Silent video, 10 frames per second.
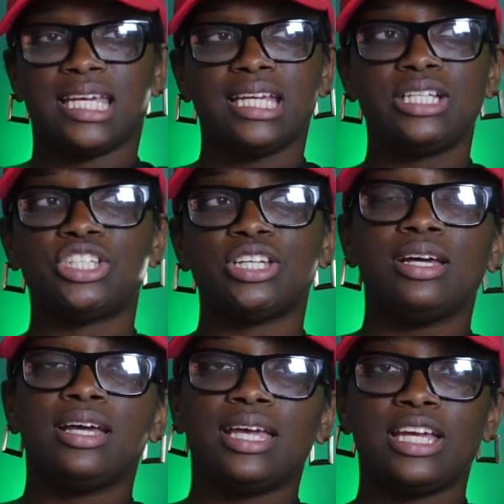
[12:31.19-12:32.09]
Each
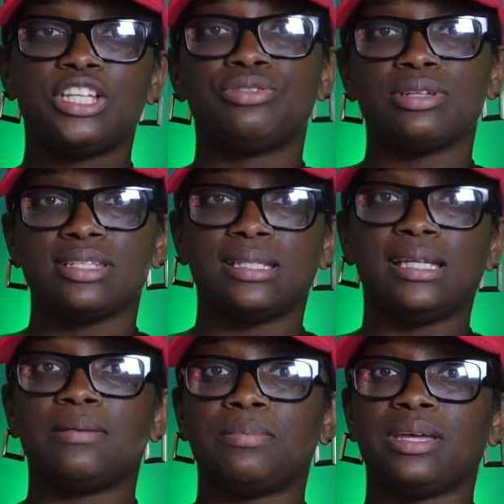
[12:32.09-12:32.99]
interest
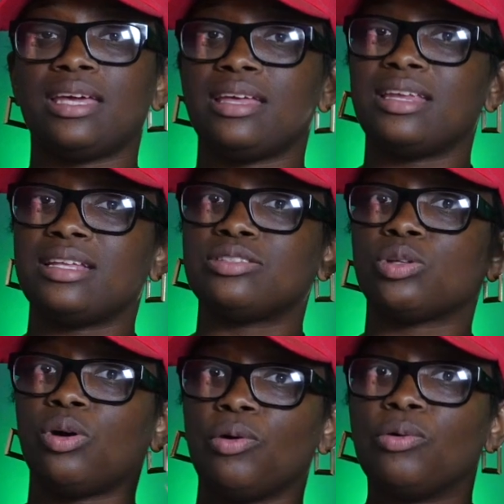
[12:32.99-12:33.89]
need to be in
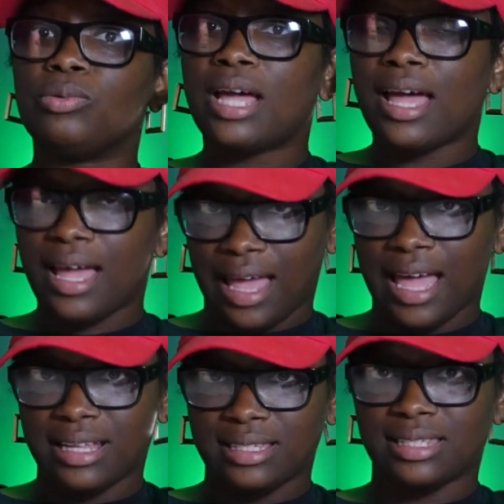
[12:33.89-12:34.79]
its own
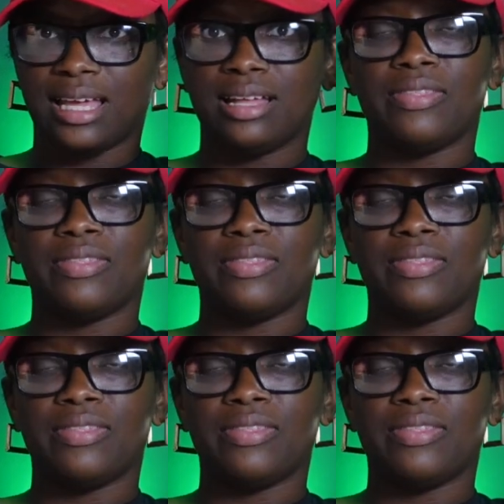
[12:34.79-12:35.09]
ad set.